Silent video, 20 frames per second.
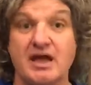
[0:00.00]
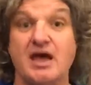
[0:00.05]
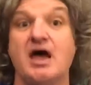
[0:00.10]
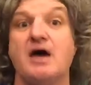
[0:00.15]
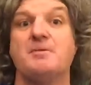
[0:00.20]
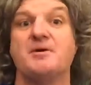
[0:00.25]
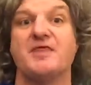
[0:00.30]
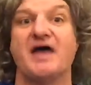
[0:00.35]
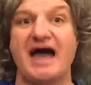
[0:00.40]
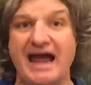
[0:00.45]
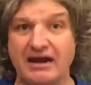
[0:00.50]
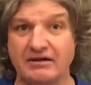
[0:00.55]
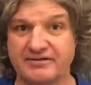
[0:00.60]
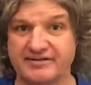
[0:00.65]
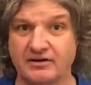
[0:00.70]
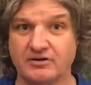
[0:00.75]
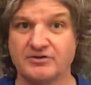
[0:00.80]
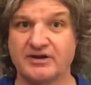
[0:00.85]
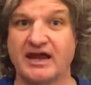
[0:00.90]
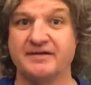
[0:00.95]
But the
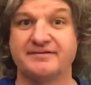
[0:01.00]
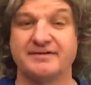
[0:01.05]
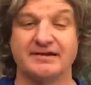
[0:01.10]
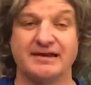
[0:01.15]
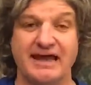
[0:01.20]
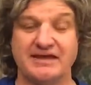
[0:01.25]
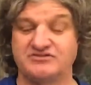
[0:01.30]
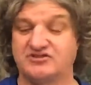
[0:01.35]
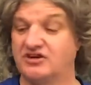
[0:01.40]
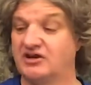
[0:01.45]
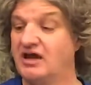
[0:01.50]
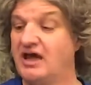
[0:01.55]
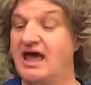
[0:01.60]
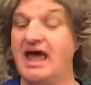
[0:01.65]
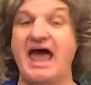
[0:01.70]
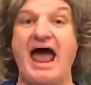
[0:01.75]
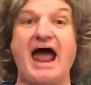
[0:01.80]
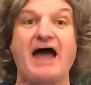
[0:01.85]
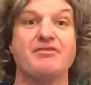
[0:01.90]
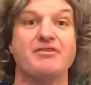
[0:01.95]
household gets a letter,
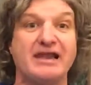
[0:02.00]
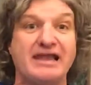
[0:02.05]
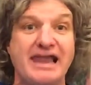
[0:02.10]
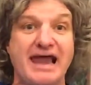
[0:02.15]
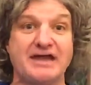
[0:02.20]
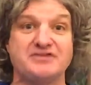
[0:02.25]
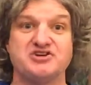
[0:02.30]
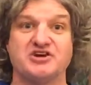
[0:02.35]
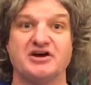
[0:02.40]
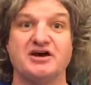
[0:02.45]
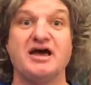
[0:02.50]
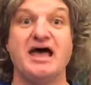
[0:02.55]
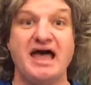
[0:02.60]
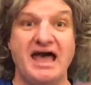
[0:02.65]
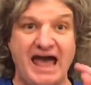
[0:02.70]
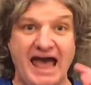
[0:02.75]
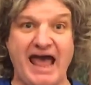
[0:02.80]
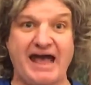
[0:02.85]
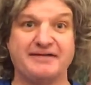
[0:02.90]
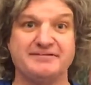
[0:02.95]
and the letter
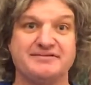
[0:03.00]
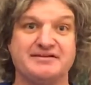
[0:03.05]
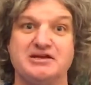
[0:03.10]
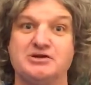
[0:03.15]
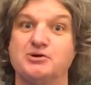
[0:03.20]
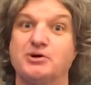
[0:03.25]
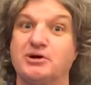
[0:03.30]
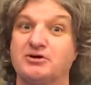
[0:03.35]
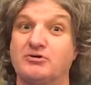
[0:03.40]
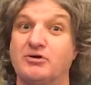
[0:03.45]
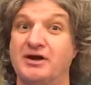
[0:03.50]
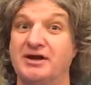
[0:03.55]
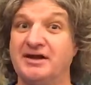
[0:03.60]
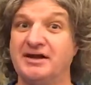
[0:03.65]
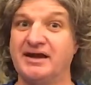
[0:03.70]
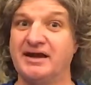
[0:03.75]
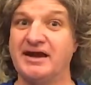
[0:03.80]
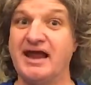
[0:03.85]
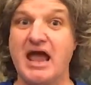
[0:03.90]
has the URL written in it.